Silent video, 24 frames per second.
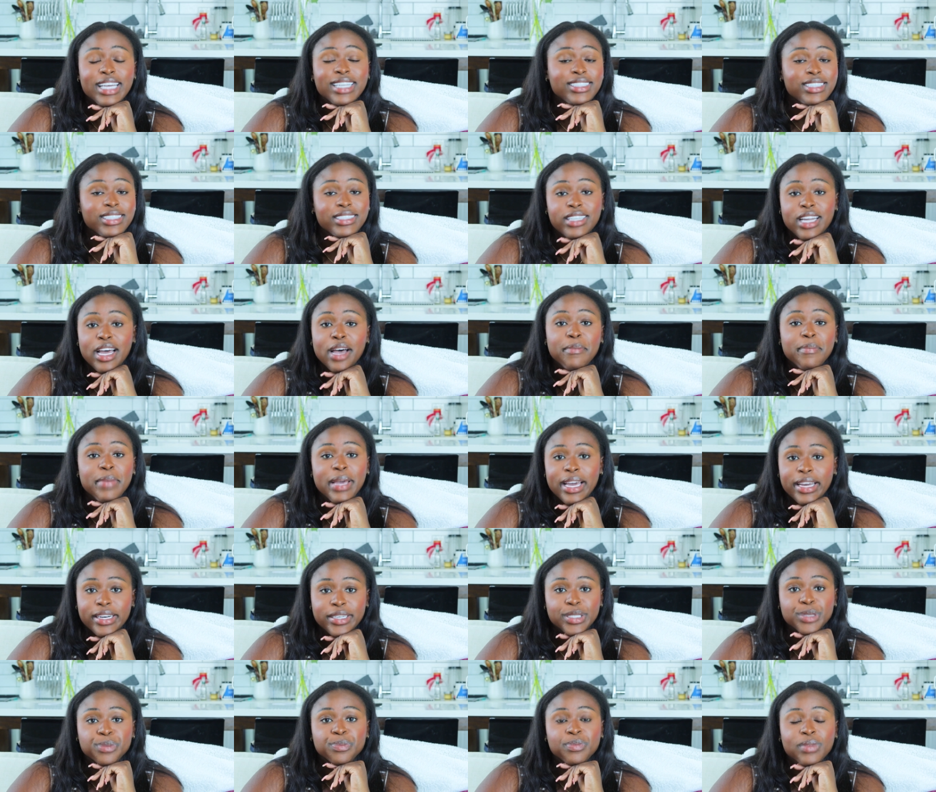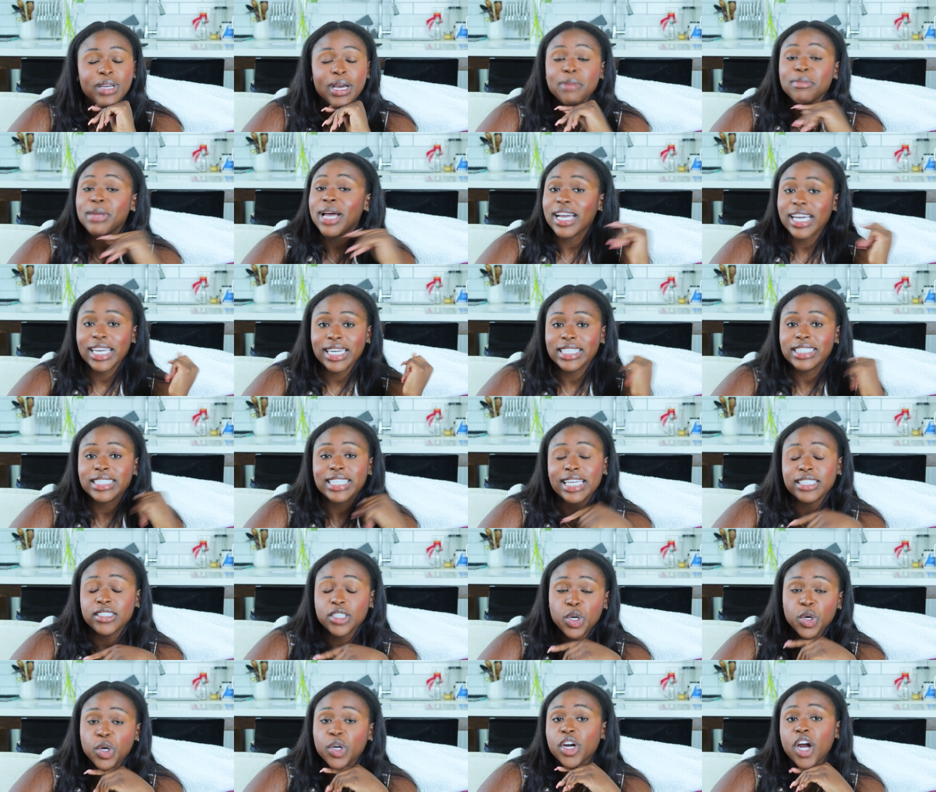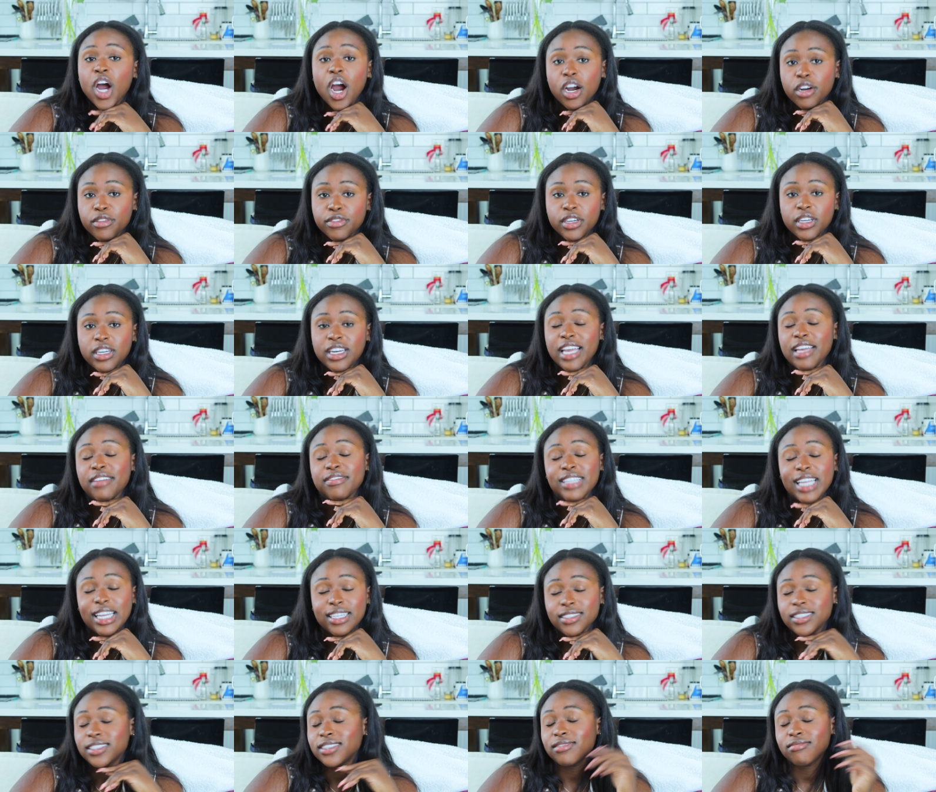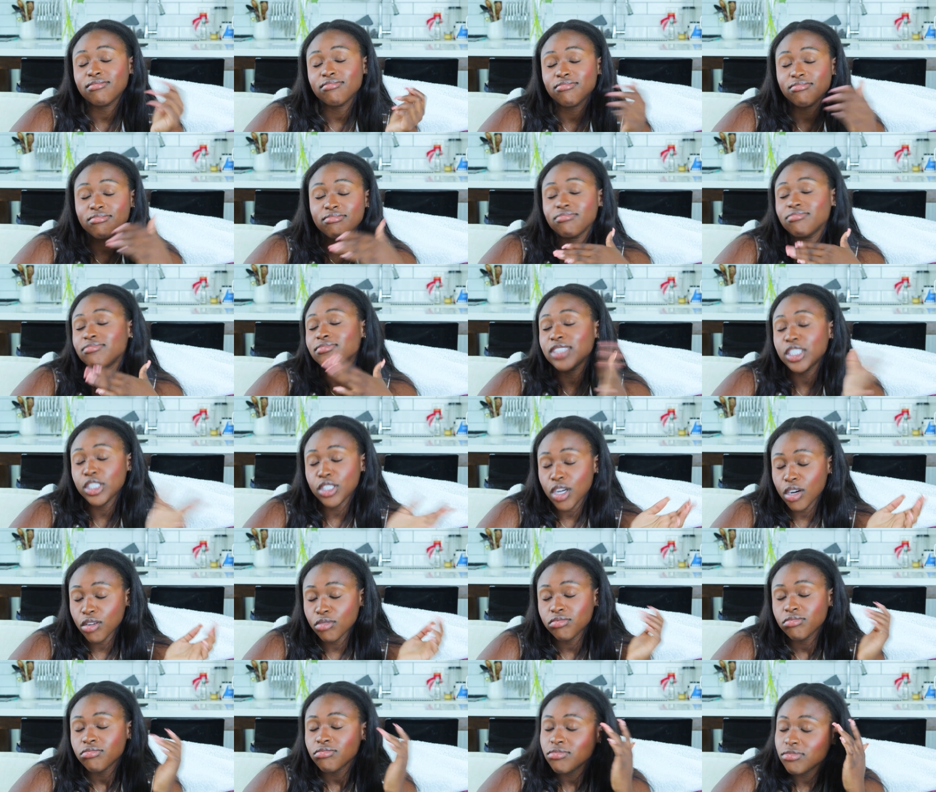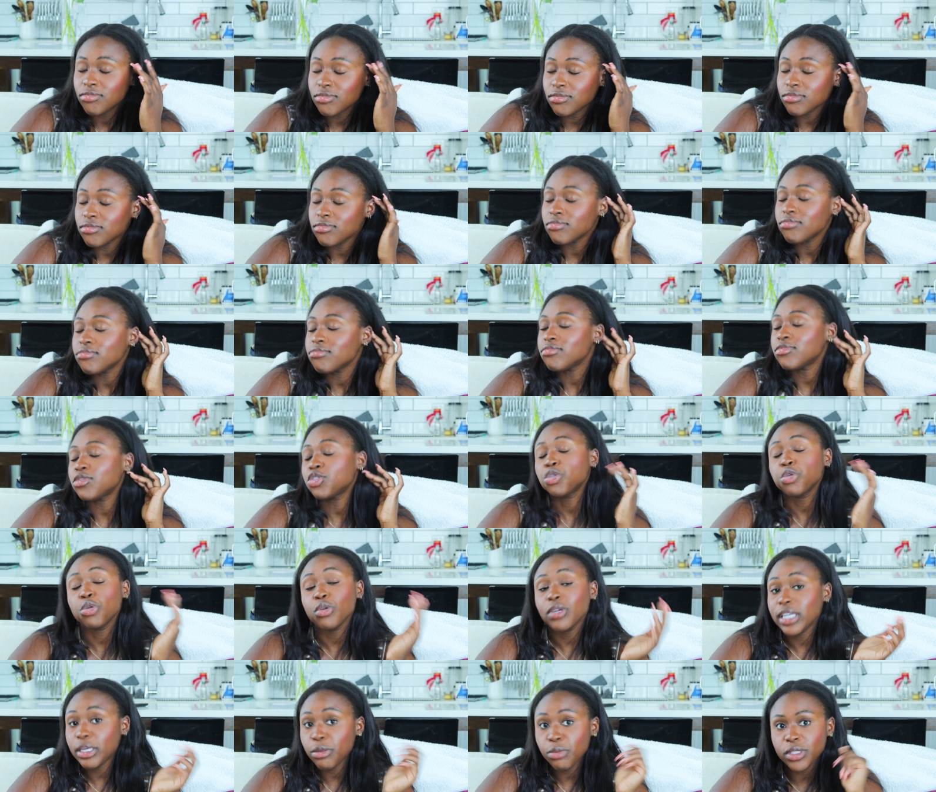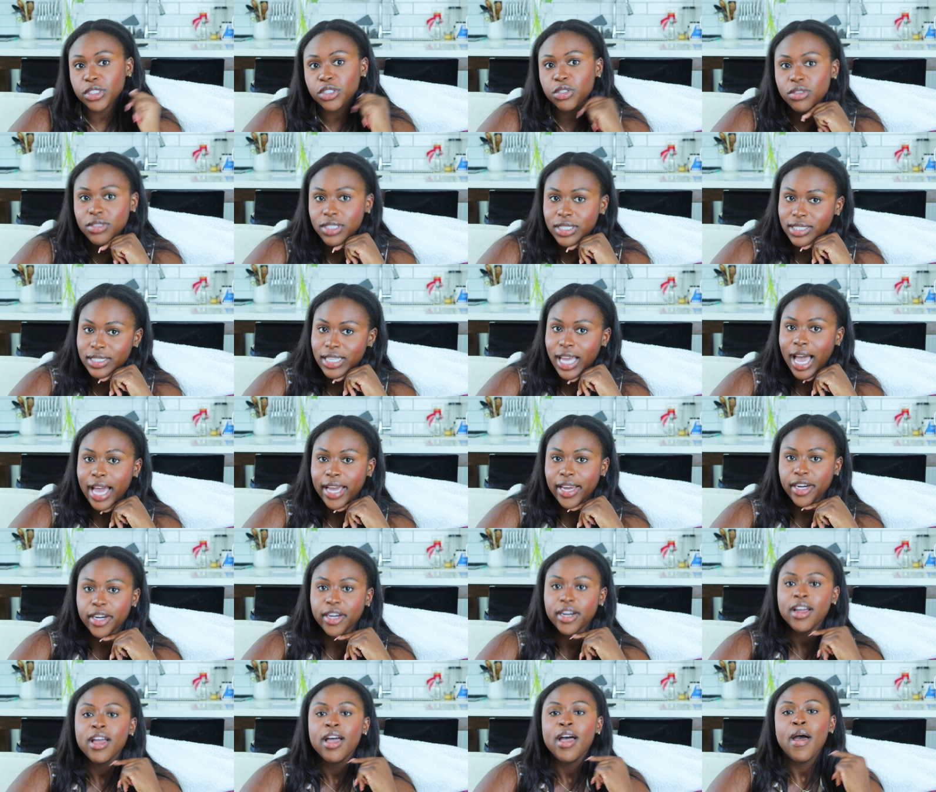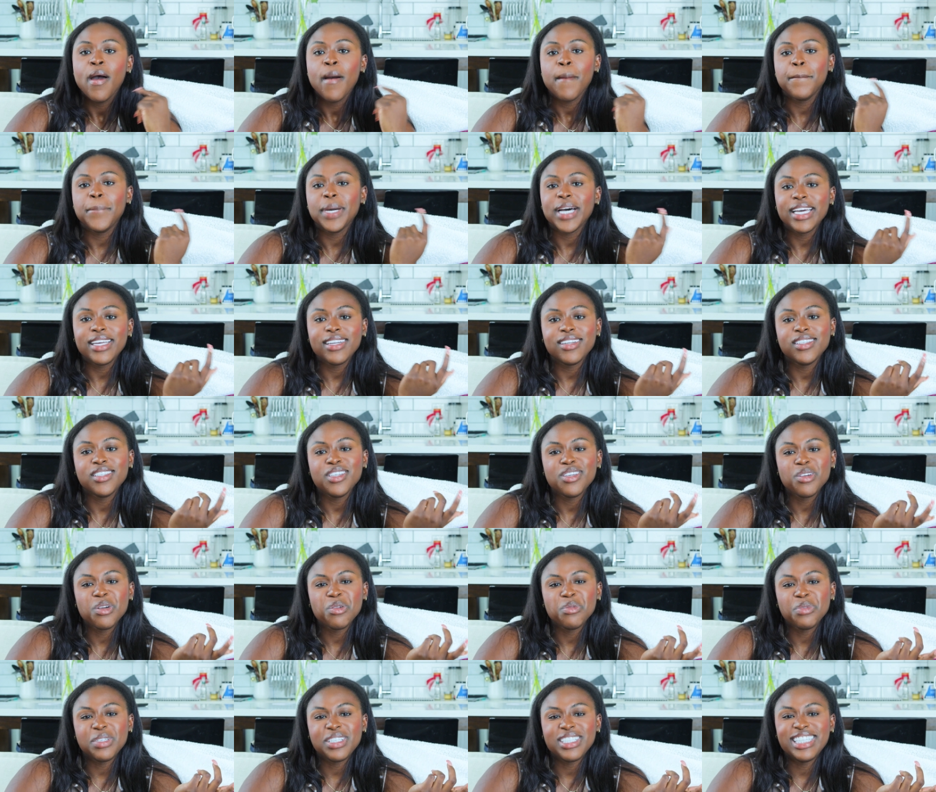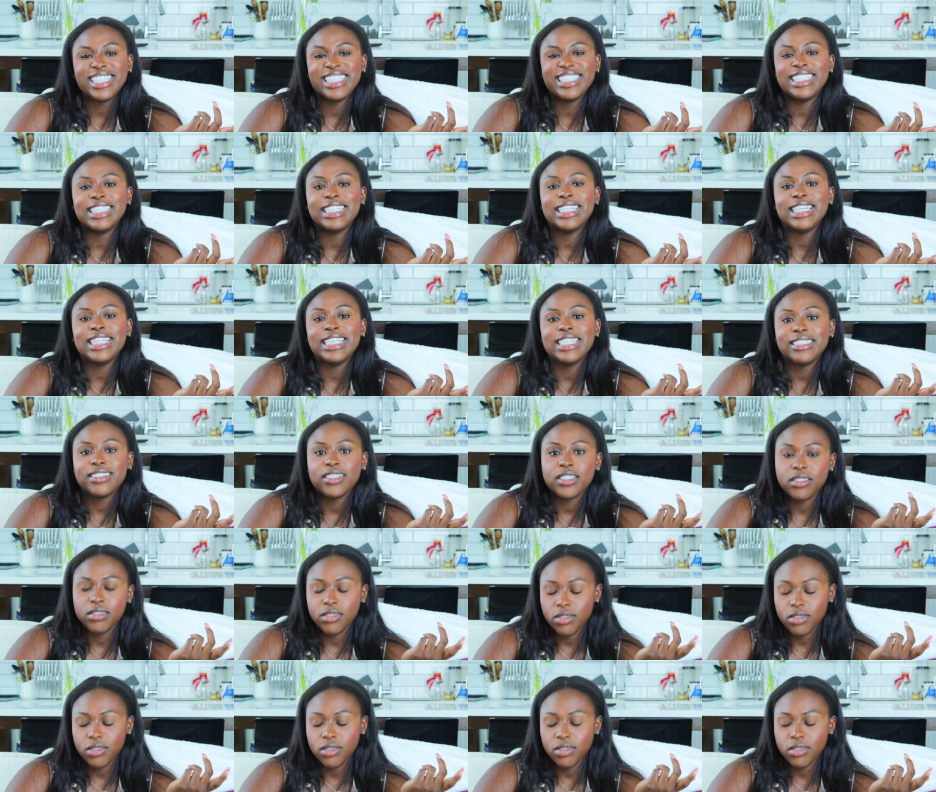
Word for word: It does not matter. I'm not gonna say don't go to Harvard if that's, you know, truly what you desire, but you don't really need